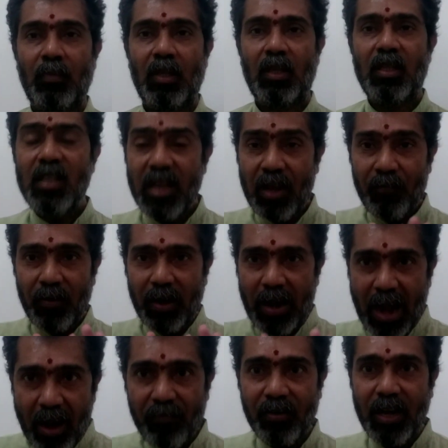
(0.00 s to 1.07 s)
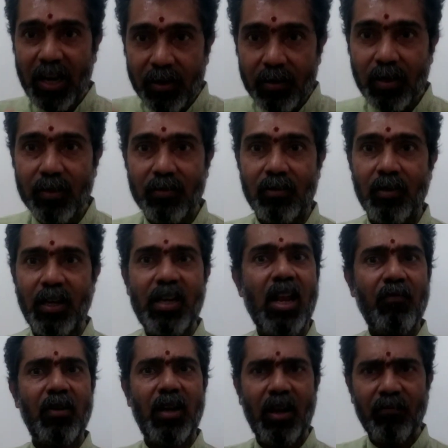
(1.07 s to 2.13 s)
Never ever he does.
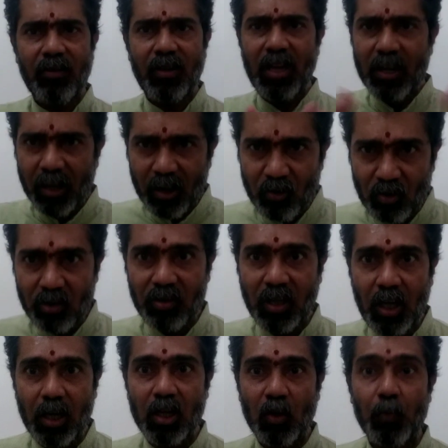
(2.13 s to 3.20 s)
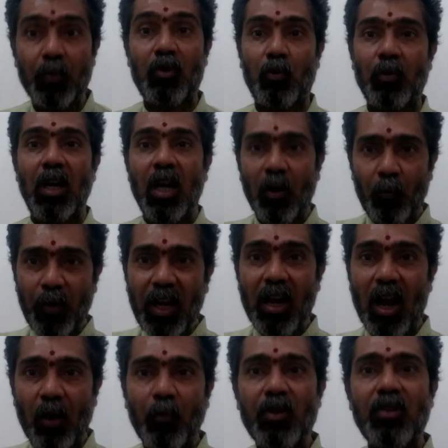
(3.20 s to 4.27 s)
Never ever he curses any individual. We
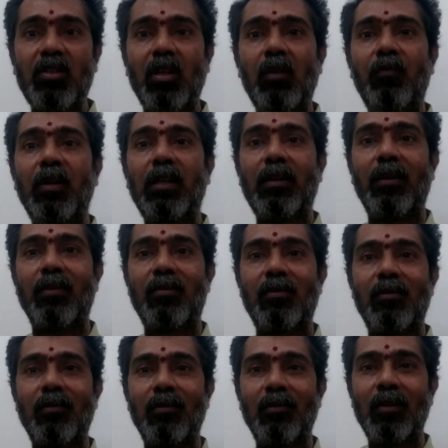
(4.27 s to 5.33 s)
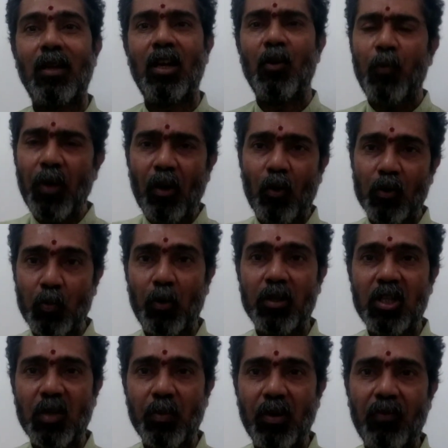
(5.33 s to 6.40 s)
ourselves will curse. We are
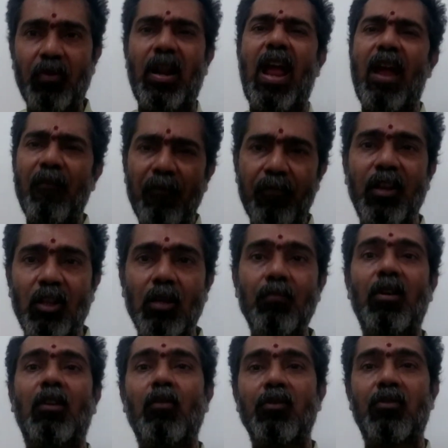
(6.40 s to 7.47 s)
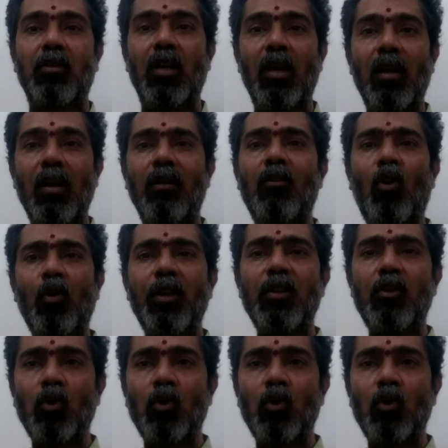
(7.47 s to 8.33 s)
responsible for everything because God is